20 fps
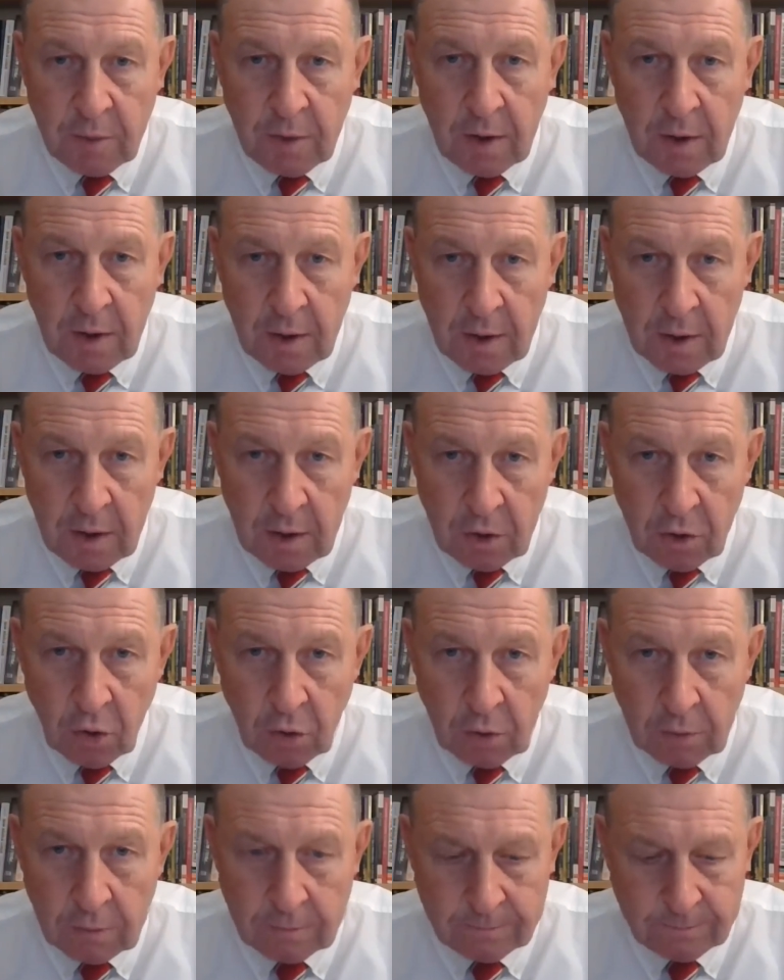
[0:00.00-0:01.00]

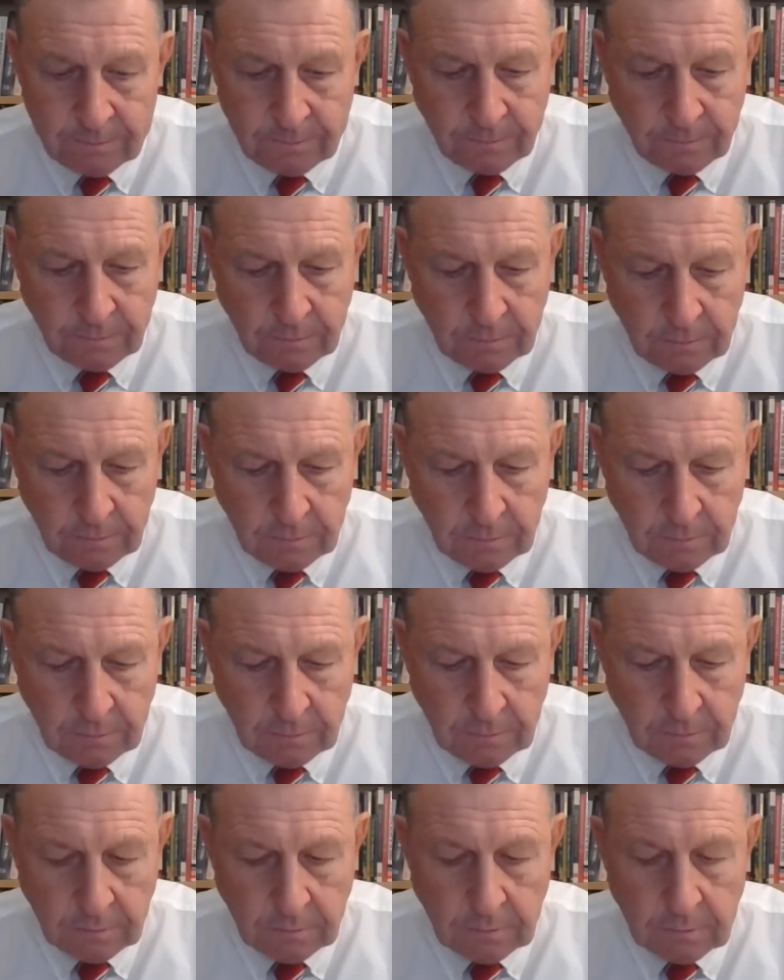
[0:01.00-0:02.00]
2023, on
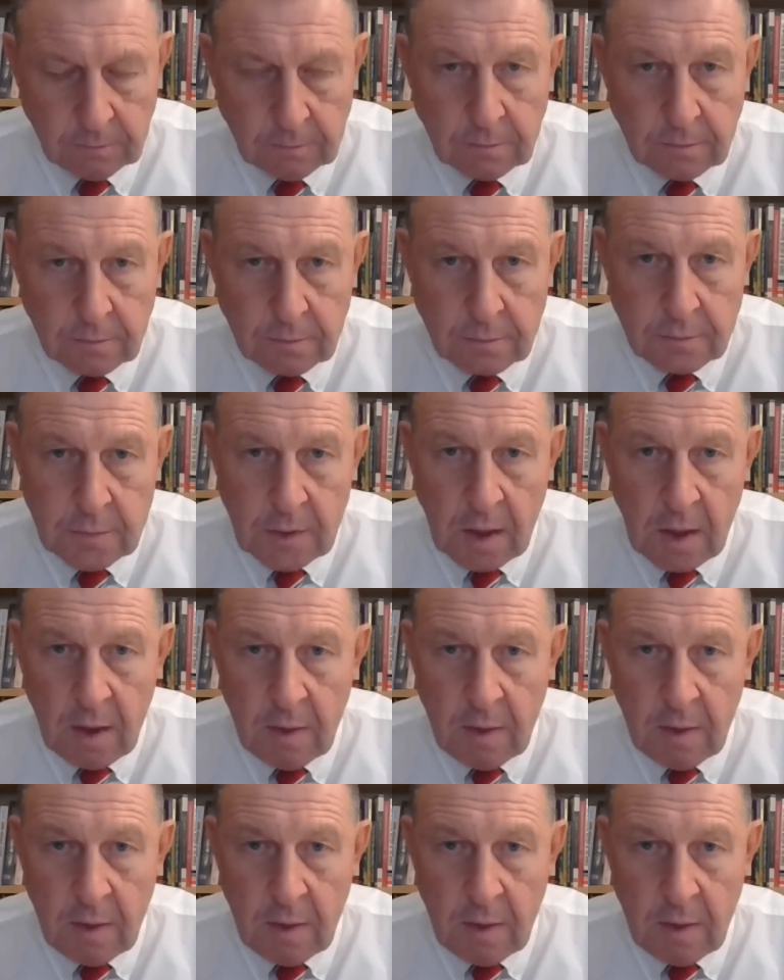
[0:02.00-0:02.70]
all fronts.